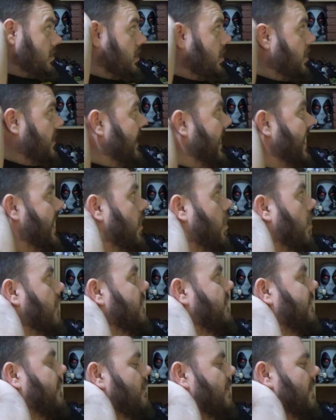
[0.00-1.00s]
Okay,
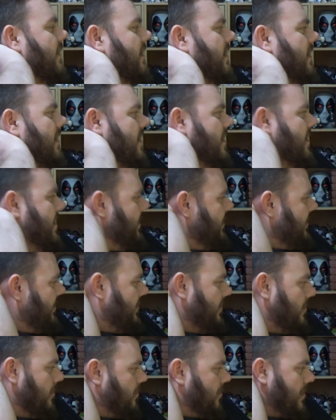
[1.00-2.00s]
on to the
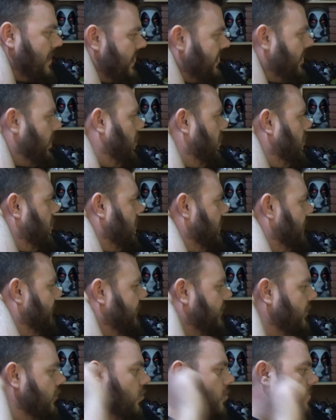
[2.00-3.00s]
big Hall of
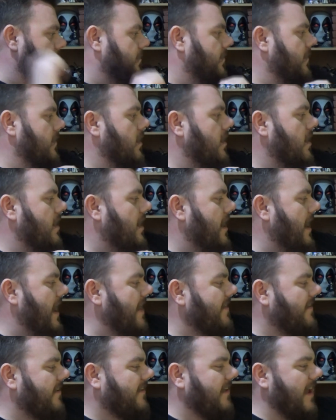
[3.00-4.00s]
Doom.
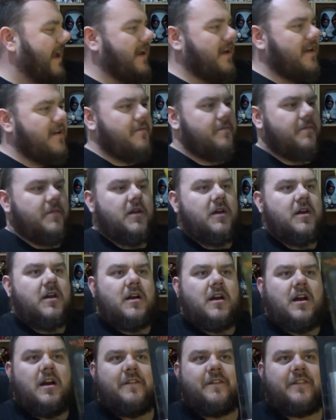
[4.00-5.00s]
Entertainer
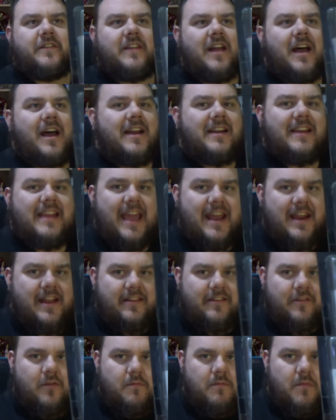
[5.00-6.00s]
have started getting in
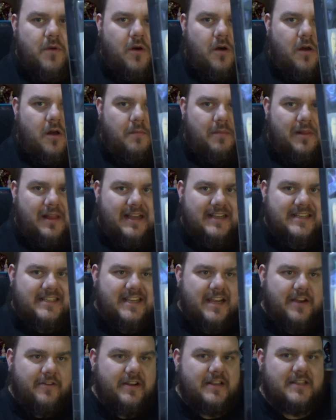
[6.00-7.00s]
some more Black
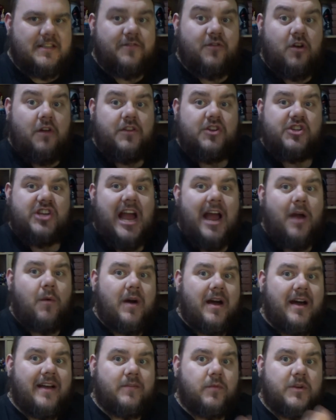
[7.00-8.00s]
Series. They've got the
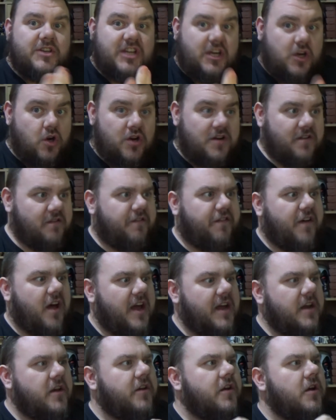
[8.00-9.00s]
Jawas, which I couldn't
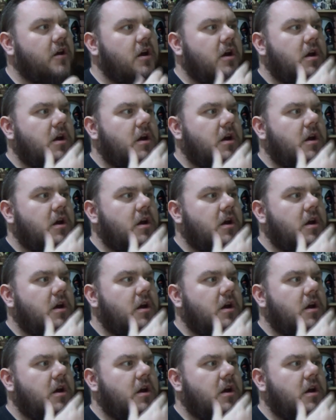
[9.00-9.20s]
find.